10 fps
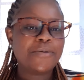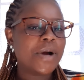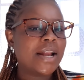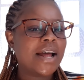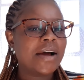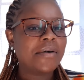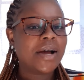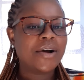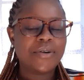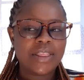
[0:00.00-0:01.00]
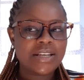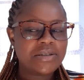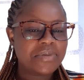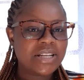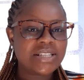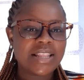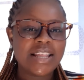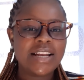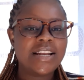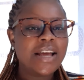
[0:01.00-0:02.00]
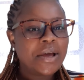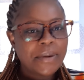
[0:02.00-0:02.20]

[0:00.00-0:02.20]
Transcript: 1 hour or 30 minutes and then